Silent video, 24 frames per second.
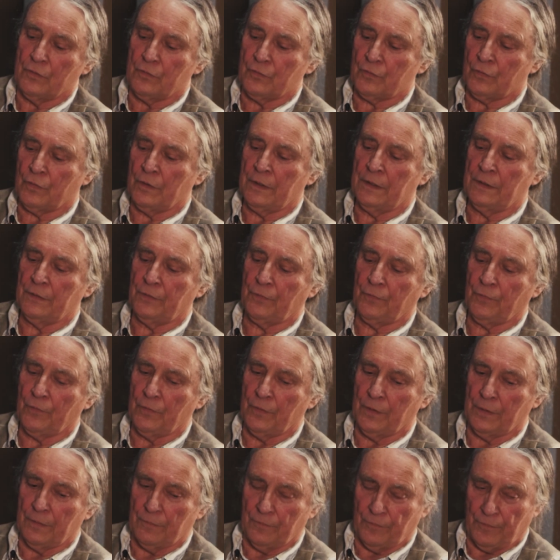
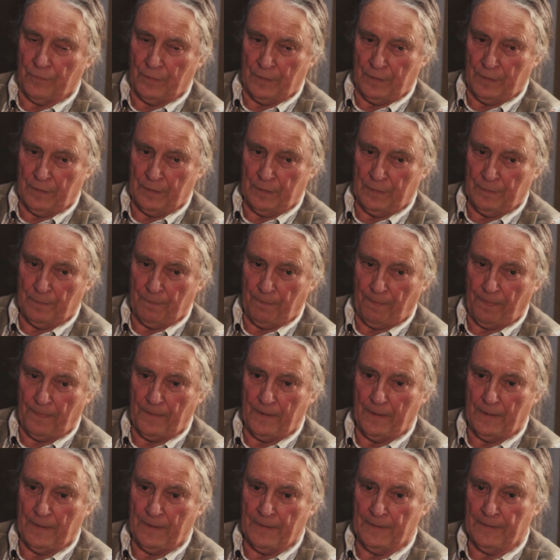transferring from
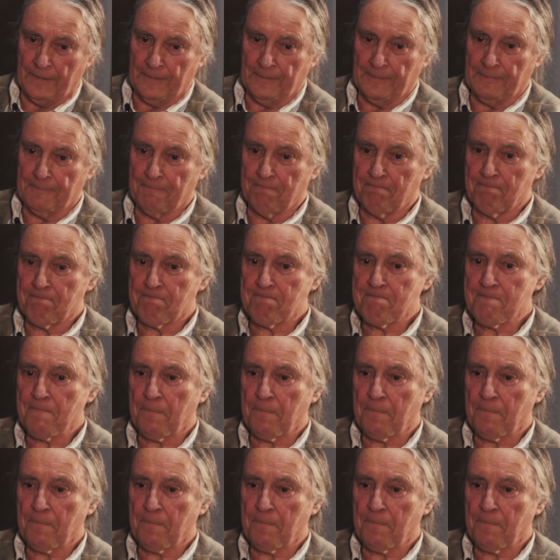um,